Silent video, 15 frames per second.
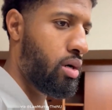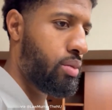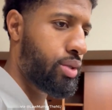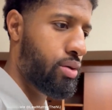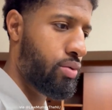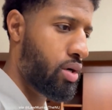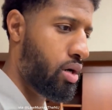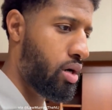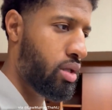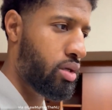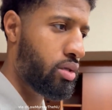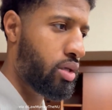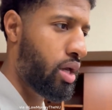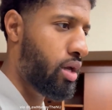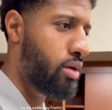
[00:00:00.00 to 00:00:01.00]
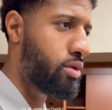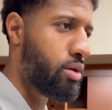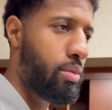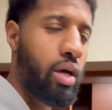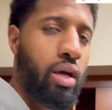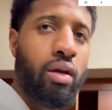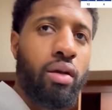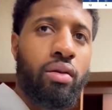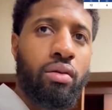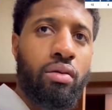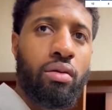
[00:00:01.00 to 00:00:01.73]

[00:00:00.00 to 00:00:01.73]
So regardless, games are made,